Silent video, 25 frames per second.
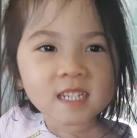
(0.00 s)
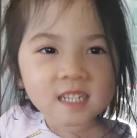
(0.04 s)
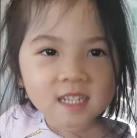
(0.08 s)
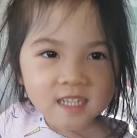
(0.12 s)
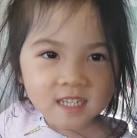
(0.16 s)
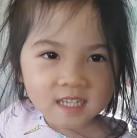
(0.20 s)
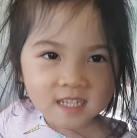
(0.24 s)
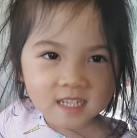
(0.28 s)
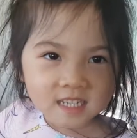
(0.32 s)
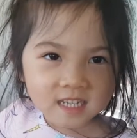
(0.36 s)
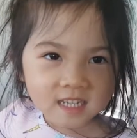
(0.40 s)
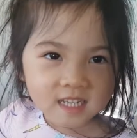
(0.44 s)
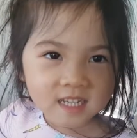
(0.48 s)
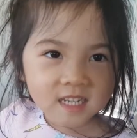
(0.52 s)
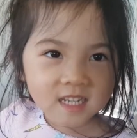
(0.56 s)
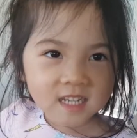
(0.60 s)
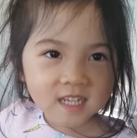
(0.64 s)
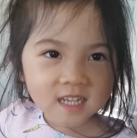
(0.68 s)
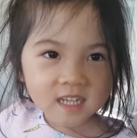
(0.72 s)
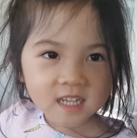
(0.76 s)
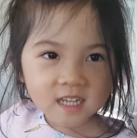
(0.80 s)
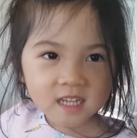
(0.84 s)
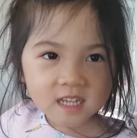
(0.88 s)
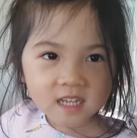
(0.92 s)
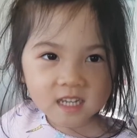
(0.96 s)
That's the
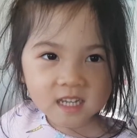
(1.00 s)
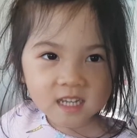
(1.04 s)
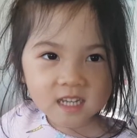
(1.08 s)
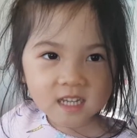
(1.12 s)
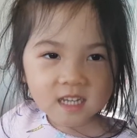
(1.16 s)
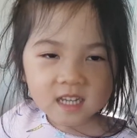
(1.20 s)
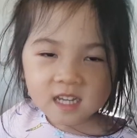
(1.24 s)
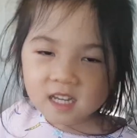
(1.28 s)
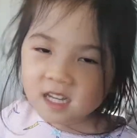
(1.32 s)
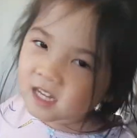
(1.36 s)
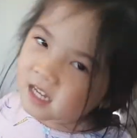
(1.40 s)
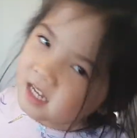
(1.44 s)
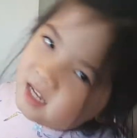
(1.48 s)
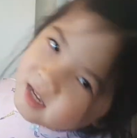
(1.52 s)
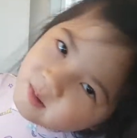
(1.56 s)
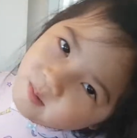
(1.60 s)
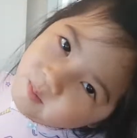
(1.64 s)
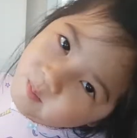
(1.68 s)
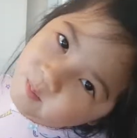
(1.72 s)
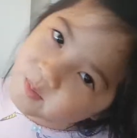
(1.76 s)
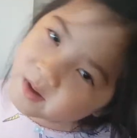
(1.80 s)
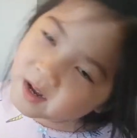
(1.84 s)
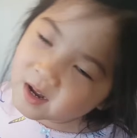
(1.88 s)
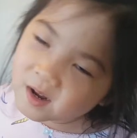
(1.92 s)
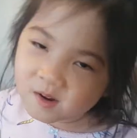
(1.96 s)
camera?
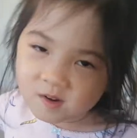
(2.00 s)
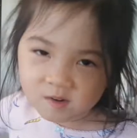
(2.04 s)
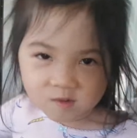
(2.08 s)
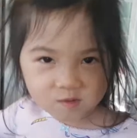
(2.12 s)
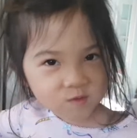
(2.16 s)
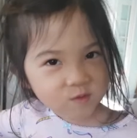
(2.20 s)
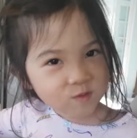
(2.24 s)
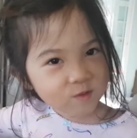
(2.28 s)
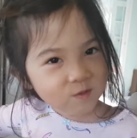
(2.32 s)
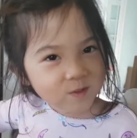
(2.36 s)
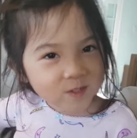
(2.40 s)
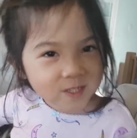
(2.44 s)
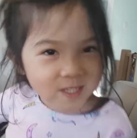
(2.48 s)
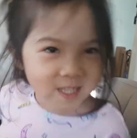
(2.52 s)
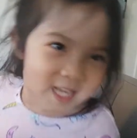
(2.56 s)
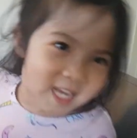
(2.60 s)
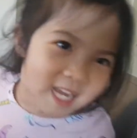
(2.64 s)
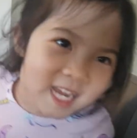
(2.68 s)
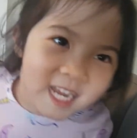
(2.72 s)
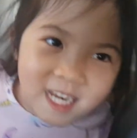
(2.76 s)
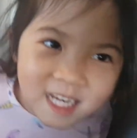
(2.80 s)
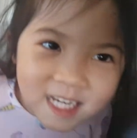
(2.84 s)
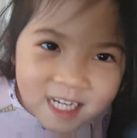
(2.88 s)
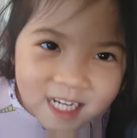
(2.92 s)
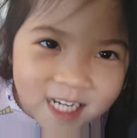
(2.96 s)
Well, who's
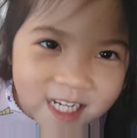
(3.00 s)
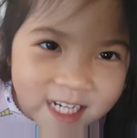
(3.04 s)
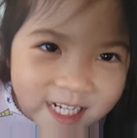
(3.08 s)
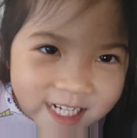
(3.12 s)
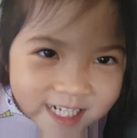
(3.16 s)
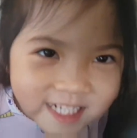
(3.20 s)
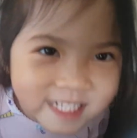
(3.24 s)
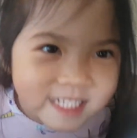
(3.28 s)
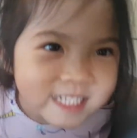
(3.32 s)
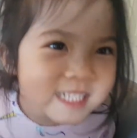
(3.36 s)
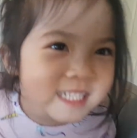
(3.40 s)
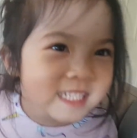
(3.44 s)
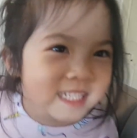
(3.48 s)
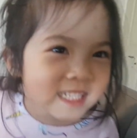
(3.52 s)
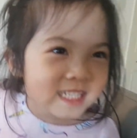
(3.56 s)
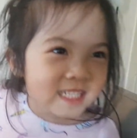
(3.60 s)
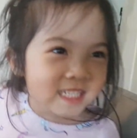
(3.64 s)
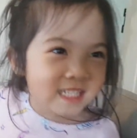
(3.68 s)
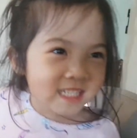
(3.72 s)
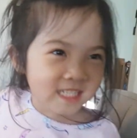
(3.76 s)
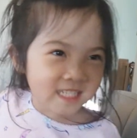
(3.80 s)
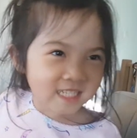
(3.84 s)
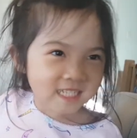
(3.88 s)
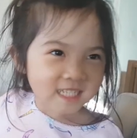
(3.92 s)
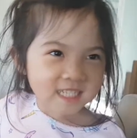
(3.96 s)
in it?
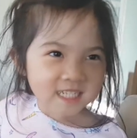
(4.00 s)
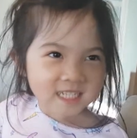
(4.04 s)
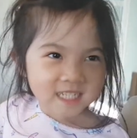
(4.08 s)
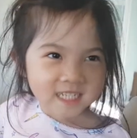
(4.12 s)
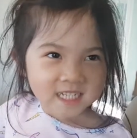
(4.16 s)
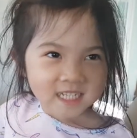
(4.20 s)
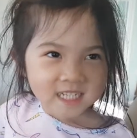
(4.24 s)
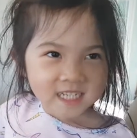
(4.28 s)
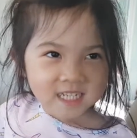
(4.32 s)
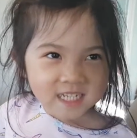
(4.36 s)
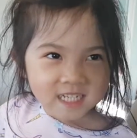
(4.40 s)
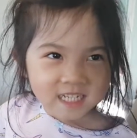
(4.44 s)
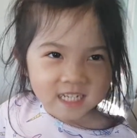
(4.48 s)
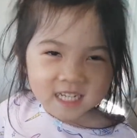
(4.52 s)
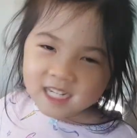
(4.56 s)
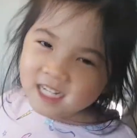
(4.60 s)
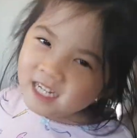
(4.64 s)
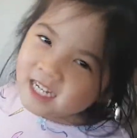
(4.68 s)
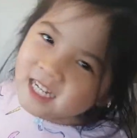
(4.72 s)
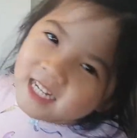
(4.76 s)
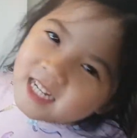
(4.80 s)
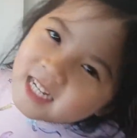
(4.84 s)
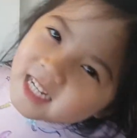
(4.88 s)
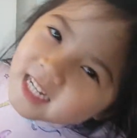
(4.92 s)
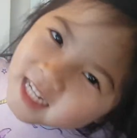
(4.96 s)
I don't know.
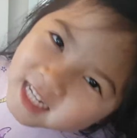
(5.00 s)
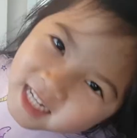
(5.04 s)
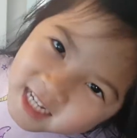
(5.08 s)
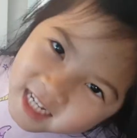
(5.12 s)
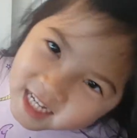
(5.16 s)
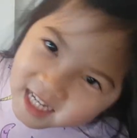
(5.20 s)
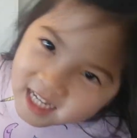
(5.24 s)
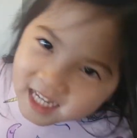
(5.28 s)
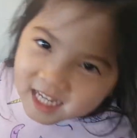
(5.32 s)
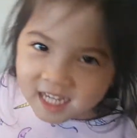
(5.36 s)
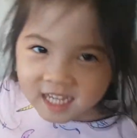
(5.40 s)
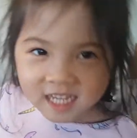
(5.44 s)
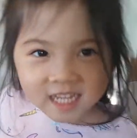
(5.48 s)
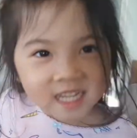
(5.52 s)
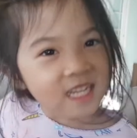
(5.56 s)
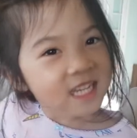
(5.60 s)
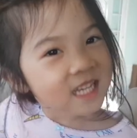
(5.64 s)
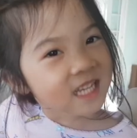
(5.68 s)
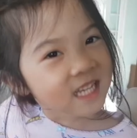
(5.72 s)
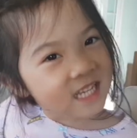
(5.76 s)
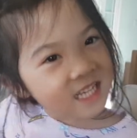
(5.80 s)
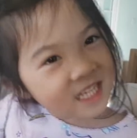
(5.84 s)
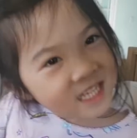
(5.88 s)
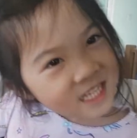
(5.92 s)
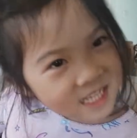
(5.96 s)

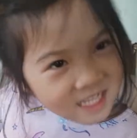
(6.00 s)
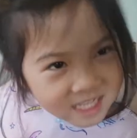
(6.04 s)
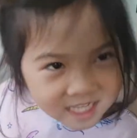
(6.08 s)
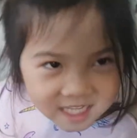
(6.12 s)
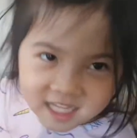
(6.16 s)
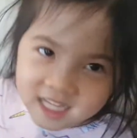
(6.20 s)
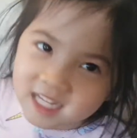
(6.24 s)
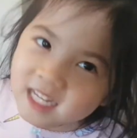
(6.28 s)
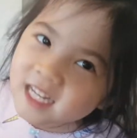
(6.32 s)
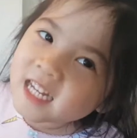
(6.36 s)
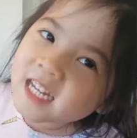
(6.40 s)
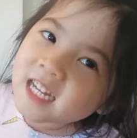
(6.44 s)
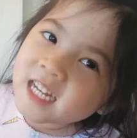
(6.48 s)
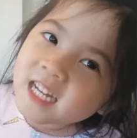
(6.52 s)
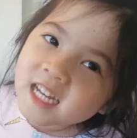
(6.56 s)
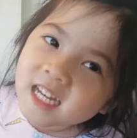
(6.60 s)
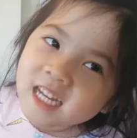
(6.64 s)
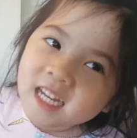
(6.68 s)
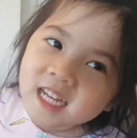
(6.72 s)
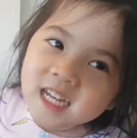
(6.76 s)
I don't know at all.